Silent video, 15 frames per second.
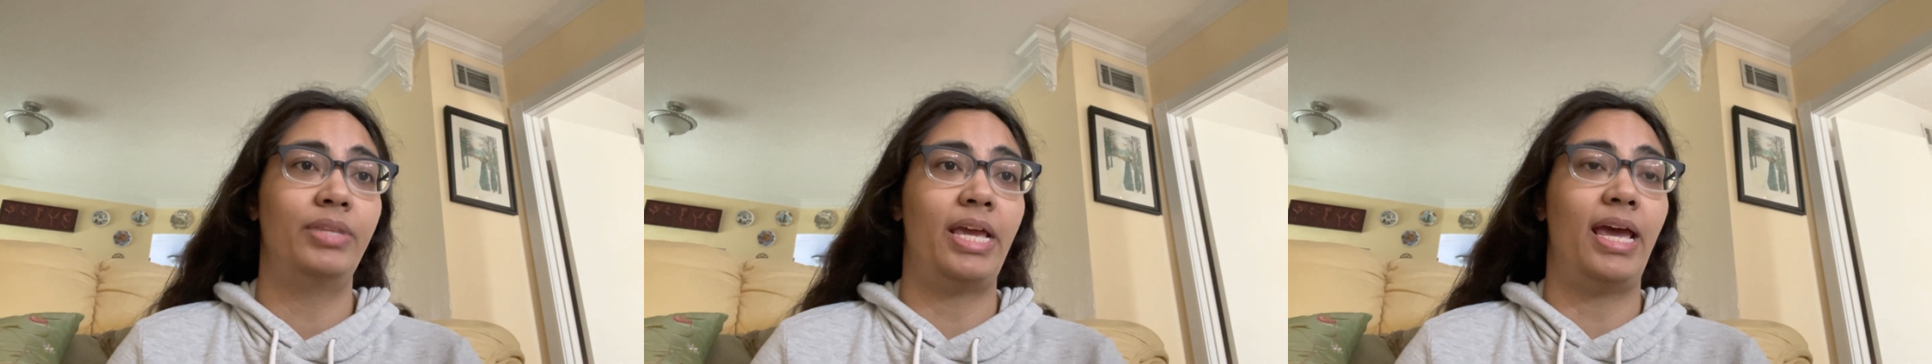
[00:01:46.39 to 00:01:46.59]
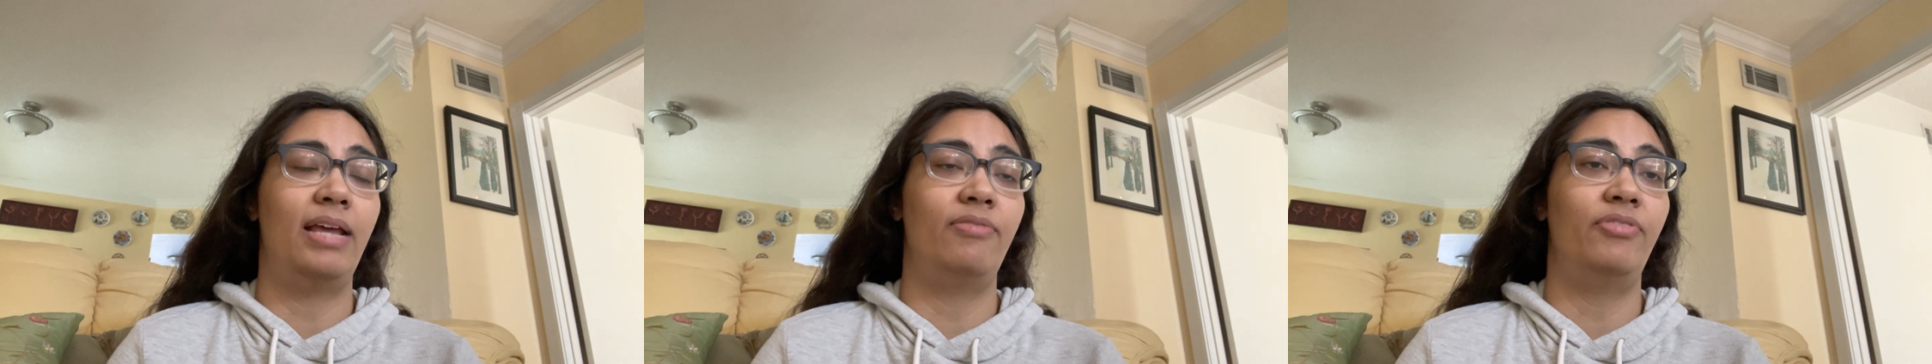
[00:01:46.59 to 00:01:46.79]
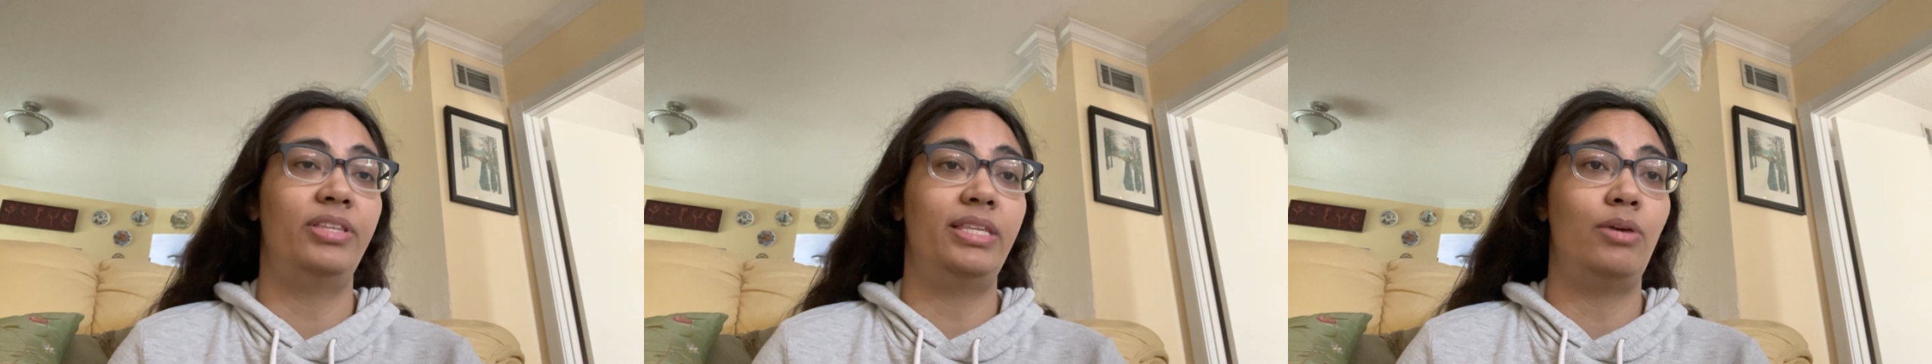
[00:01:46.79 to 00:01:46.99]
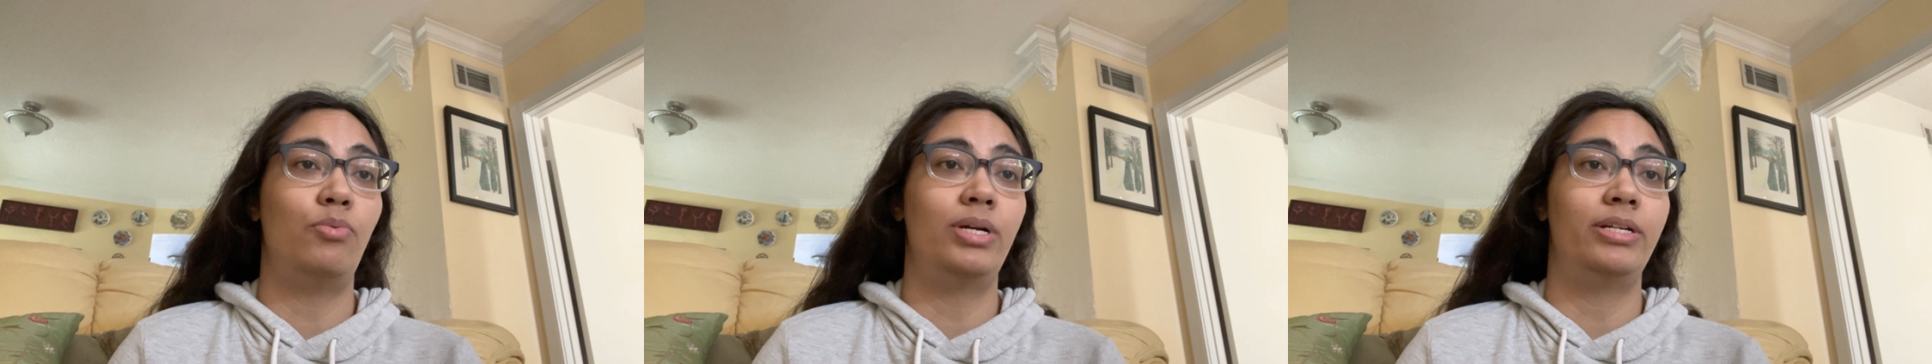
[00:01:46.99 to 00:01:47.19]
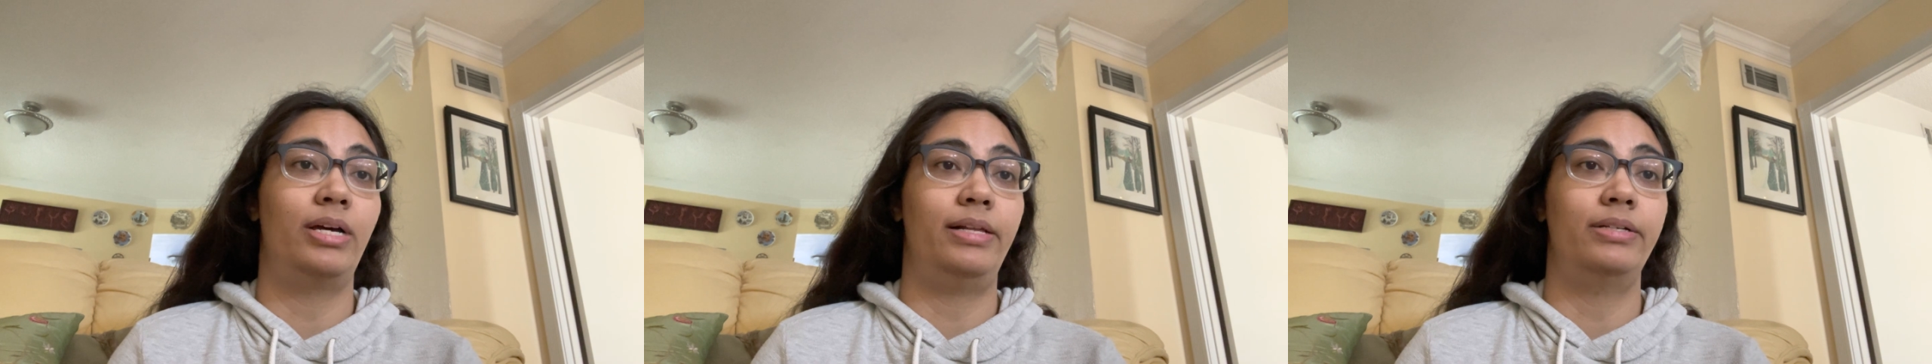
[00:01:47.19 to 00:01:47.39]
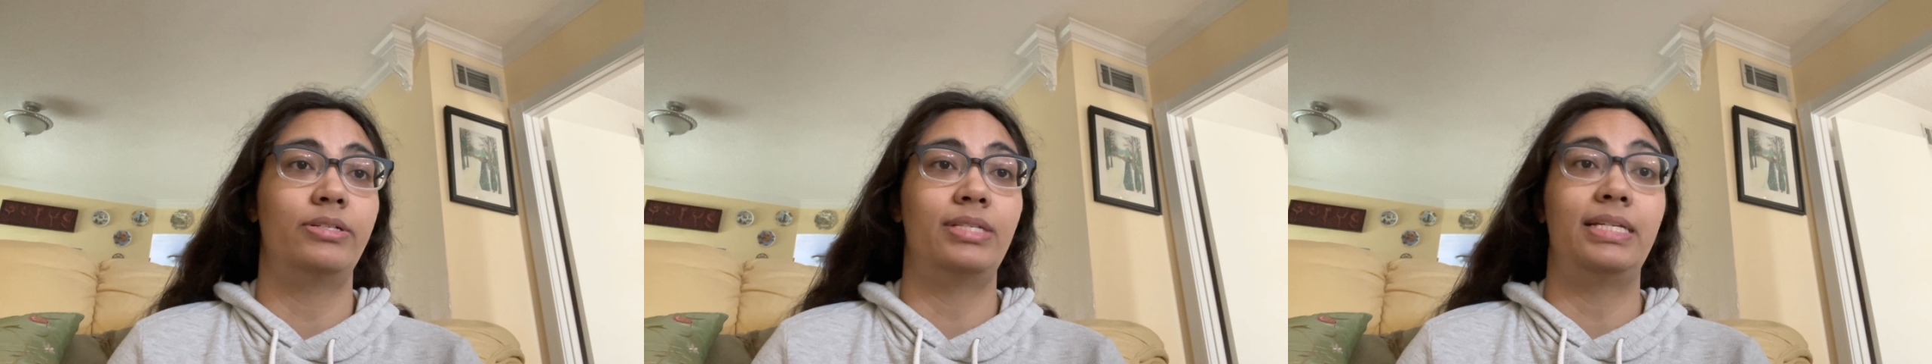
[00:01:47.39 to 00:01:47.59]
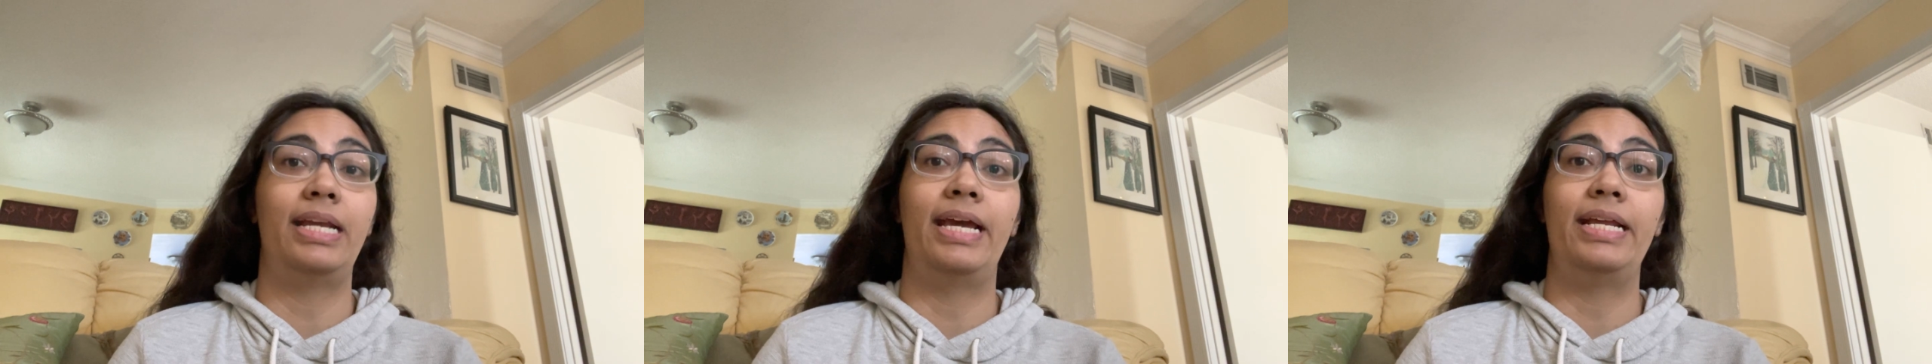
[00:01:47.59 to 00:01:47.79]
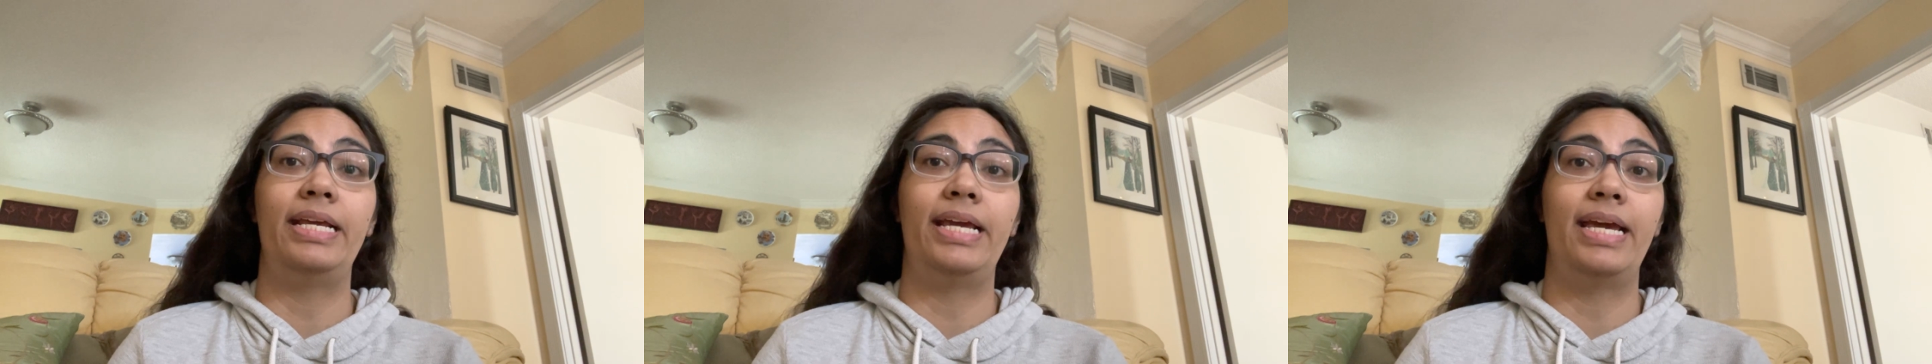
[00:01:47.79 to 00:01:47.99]
and
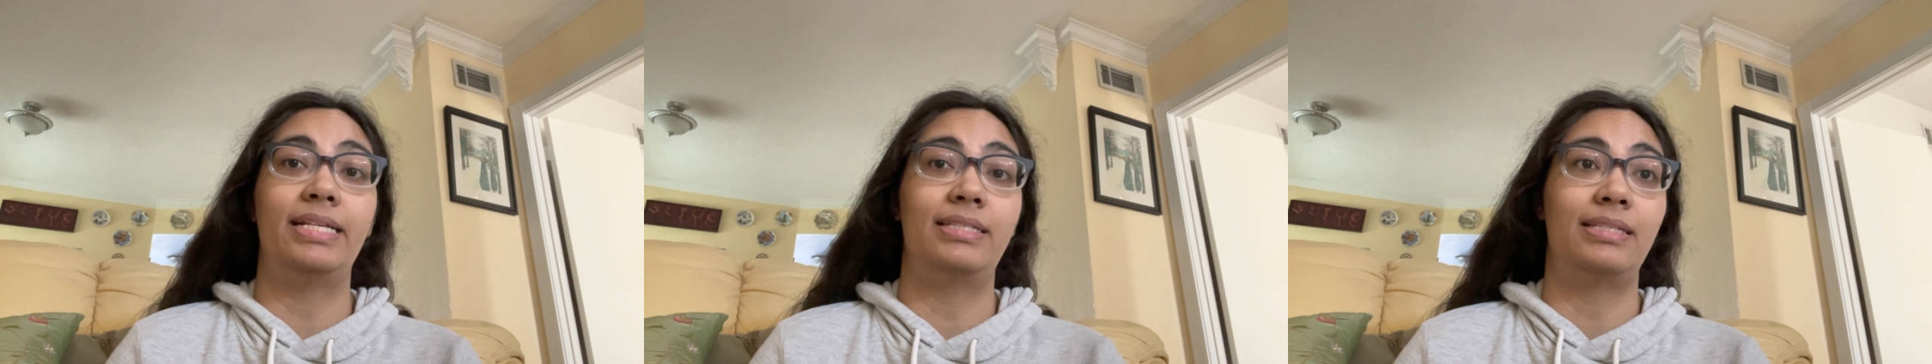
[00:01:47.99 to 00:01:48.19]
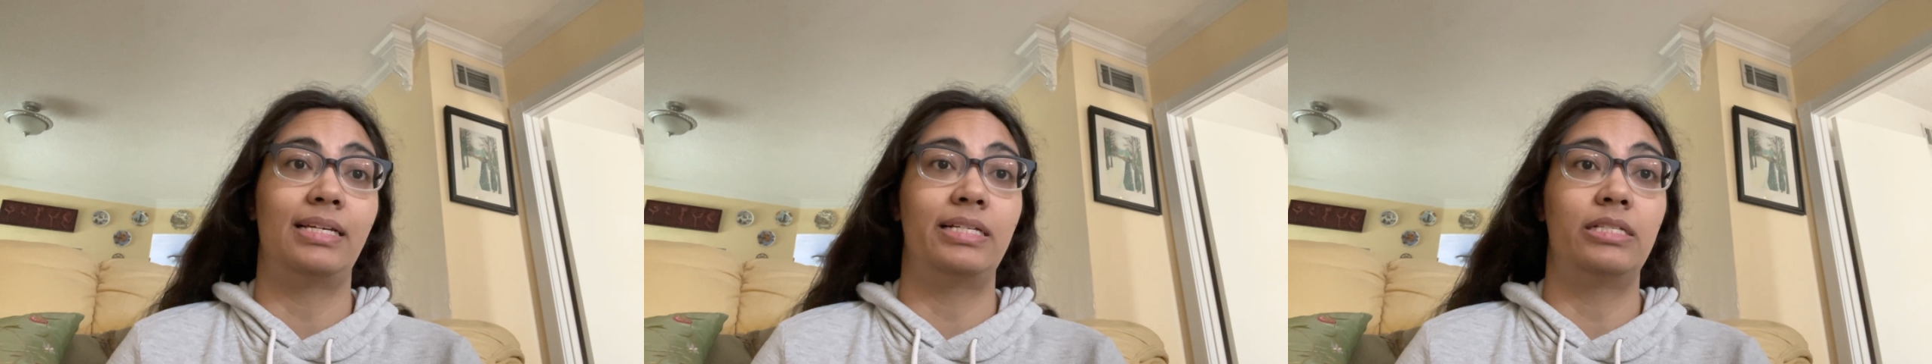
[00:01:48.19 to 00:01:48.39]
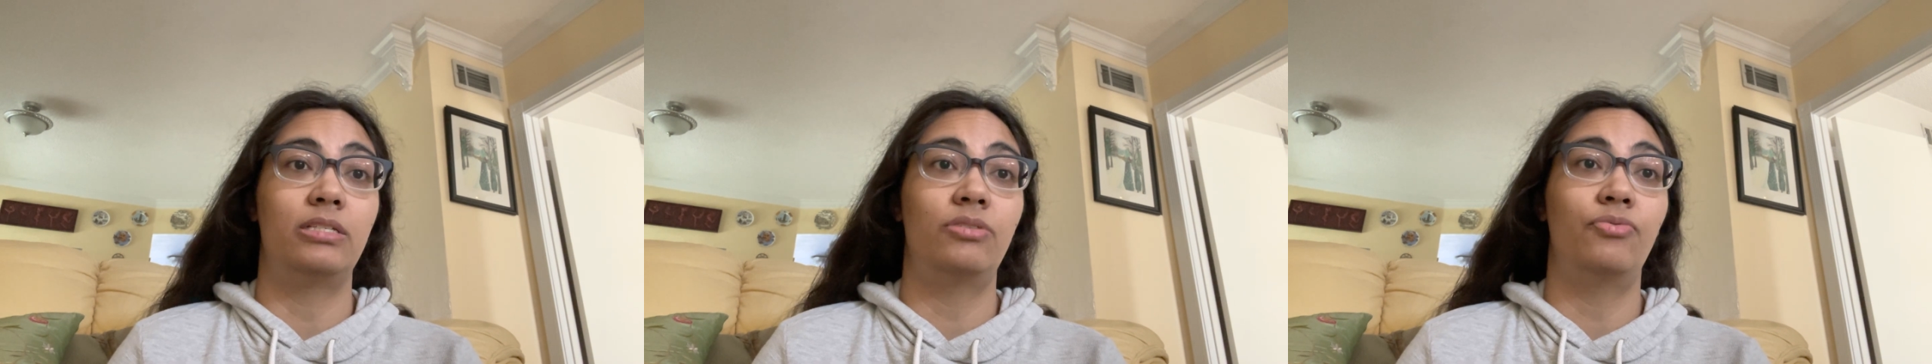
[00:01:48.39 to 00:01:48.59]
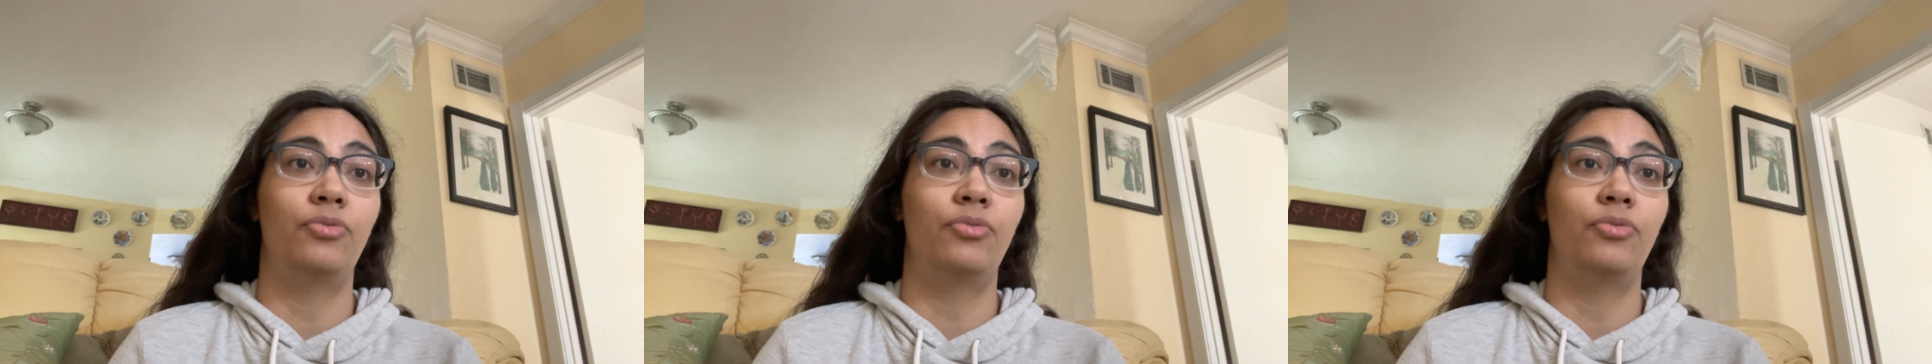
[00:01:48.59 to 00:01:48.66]
$51.88